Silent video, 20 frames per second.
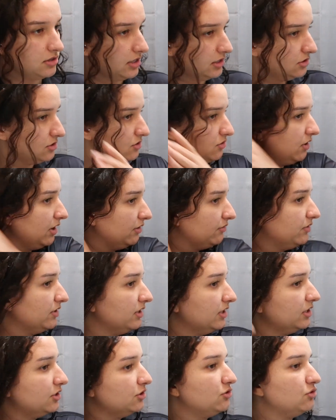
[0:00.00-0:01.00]
And so I
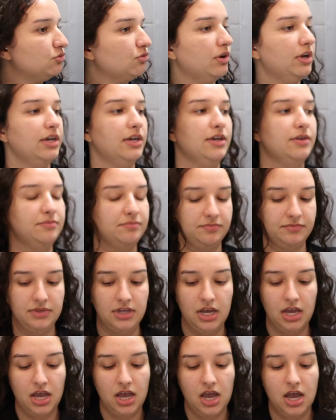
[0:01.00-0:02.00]
really enjoy it.
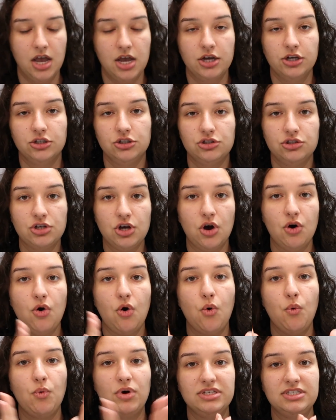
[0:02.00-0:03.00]

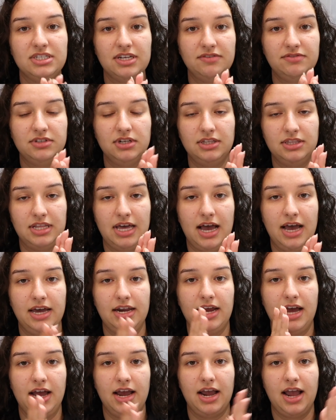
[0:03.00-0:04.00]
So once I've done
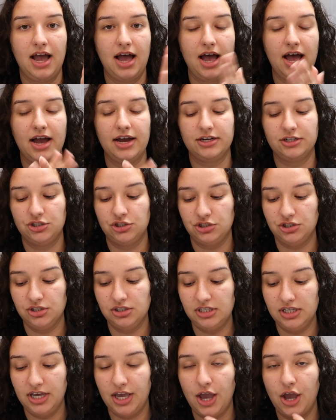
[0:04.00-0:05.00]
that, I
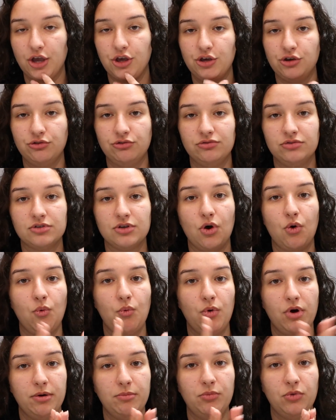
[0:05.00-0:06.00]
actually use
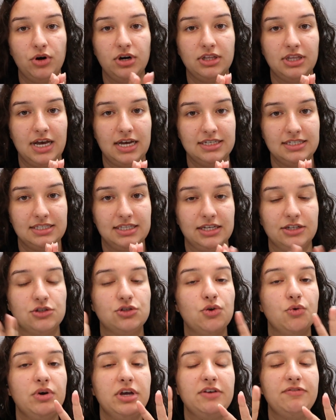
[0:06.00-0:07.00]
one more last thing.
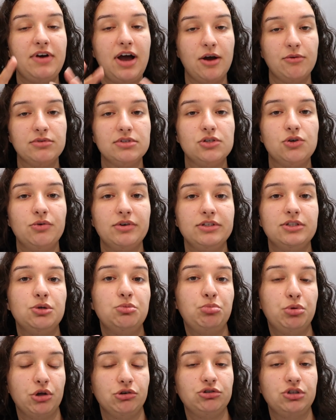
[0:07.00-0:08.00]
So if I was going
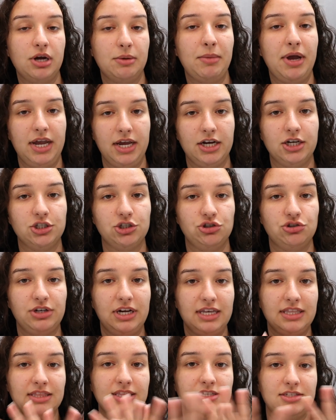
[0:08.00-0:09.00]
to blow dry my hair
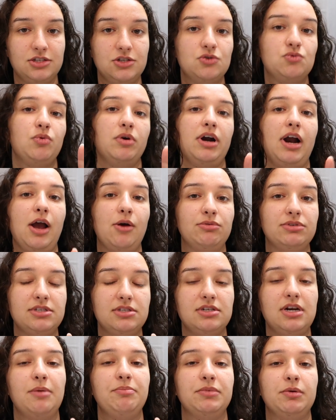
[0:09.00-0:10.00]
straight, this is where I would
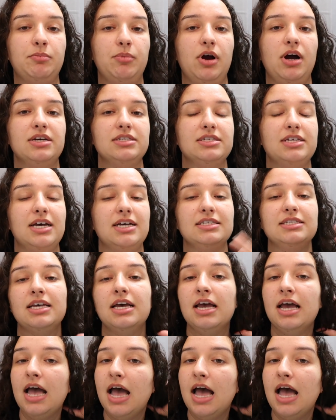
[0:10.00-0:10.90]
stop the process.